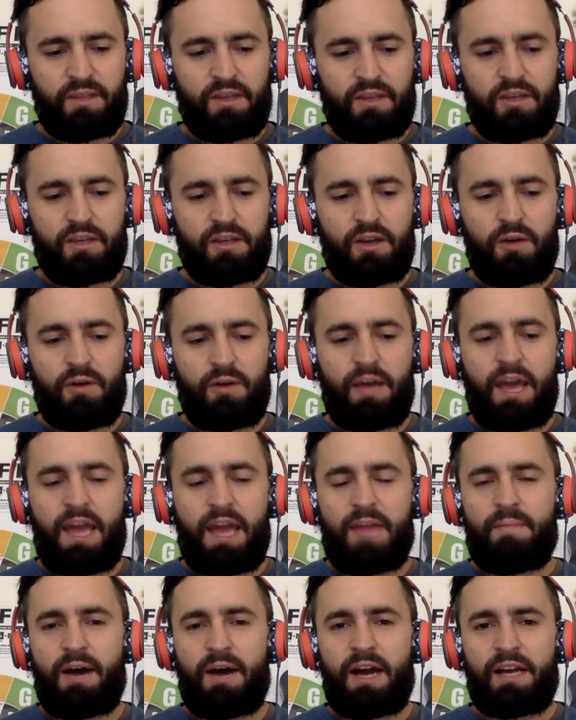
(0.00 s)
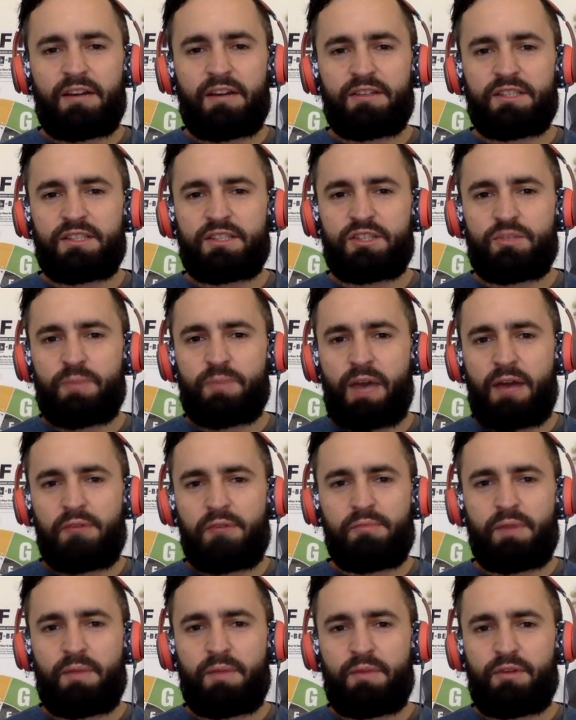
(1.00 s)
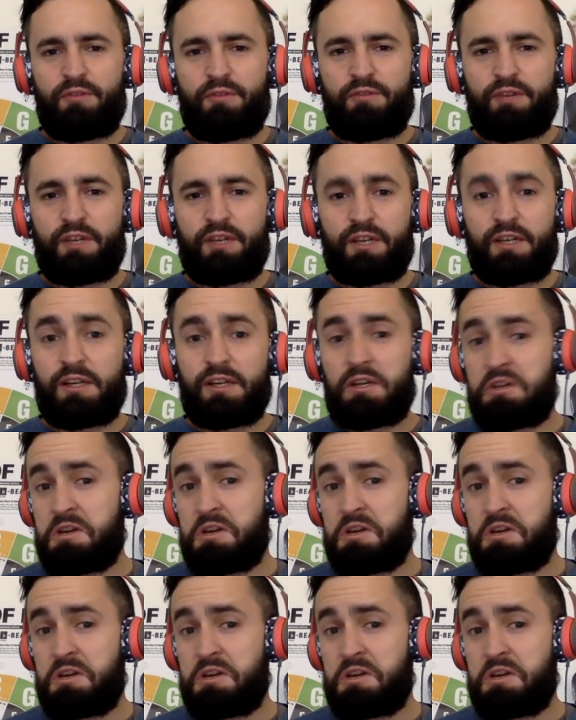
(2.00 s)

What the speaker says: Going to A minor isn't too bad with my middle finger.